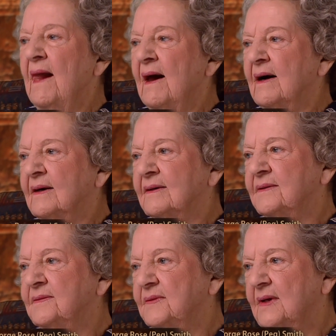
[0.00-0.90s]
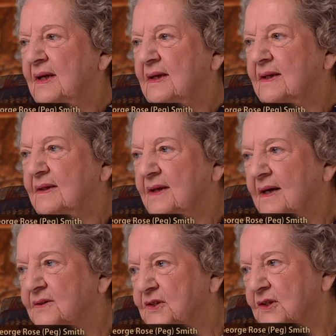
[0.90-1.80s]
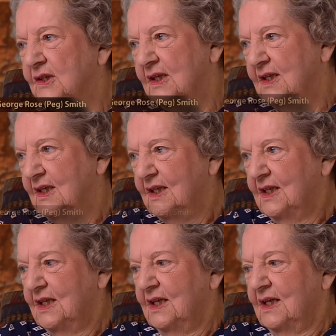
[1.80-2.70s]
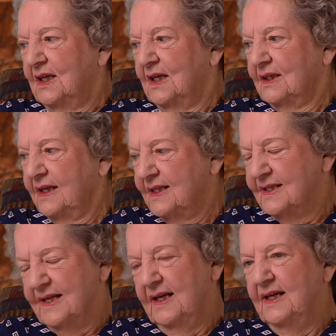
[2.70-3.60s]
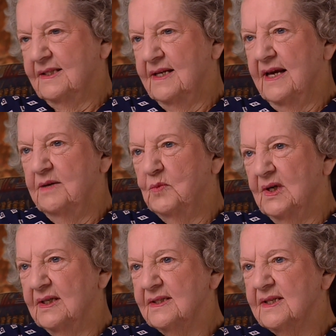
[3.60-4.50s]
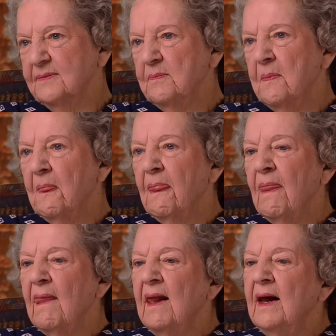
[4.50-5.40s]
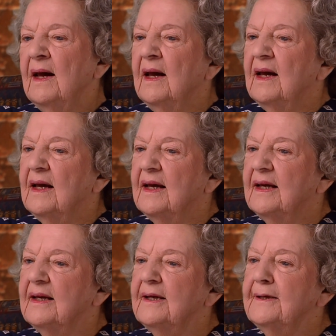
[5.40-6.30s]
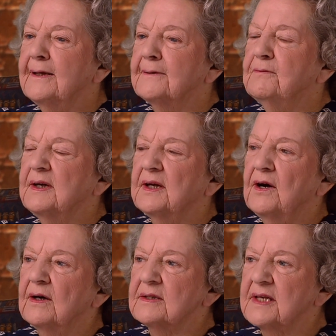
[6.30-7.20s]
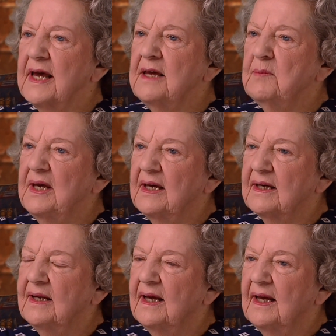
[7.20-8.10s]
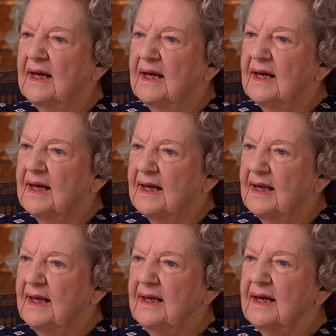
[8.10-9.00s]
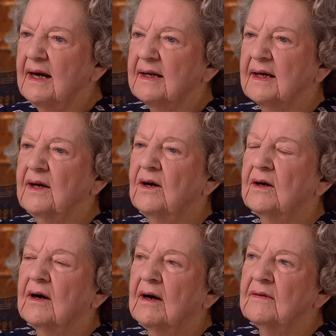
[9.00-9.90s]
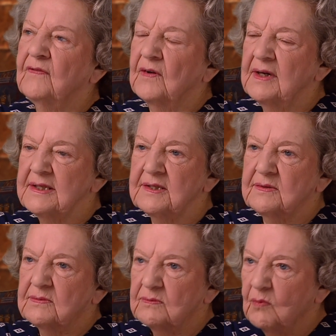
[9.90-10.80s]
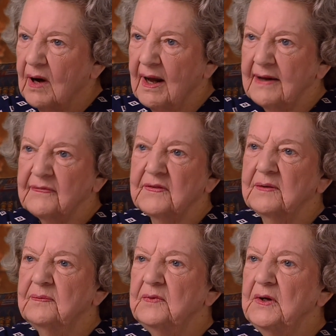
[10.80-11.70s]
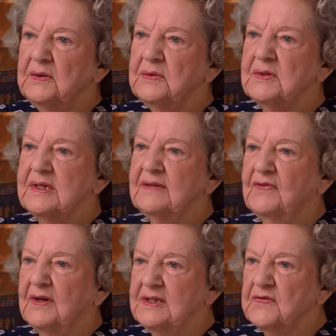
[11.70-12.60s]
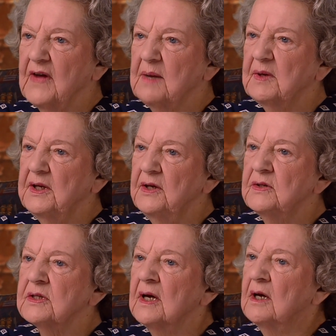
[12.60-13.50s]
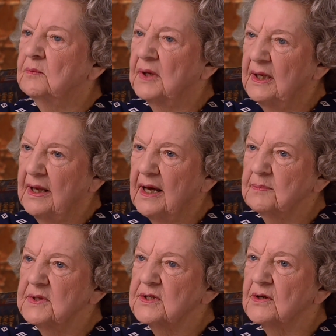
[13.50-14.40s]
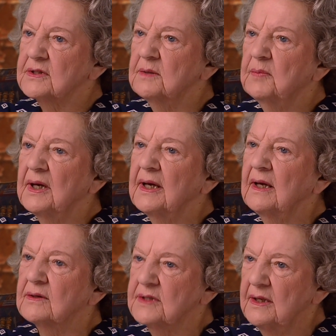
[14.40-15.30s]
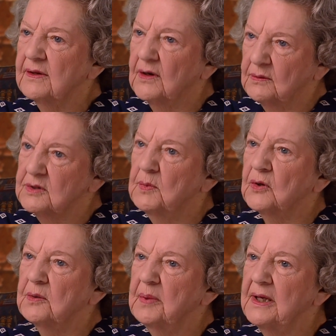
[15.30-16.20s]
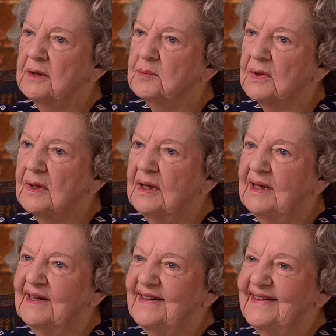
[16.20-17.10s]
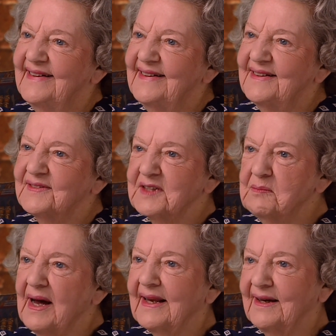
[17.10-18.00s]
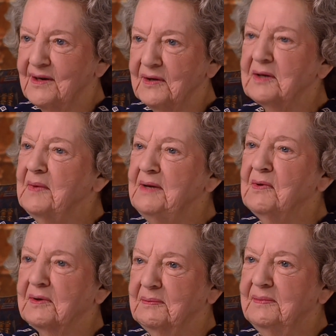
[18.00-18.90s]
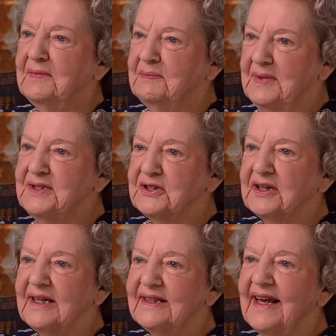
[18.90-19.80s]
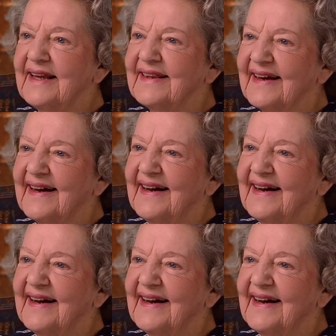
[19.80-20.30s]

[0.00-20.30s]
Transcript: uh, Dr. Lindsay, his name was. He, uh, when cars came in, he got a car for his wife to use and for his family to use, but he kept his horse and buggy because he thought it was more dependable. Somebody called him, he wanted to be sure he could get there.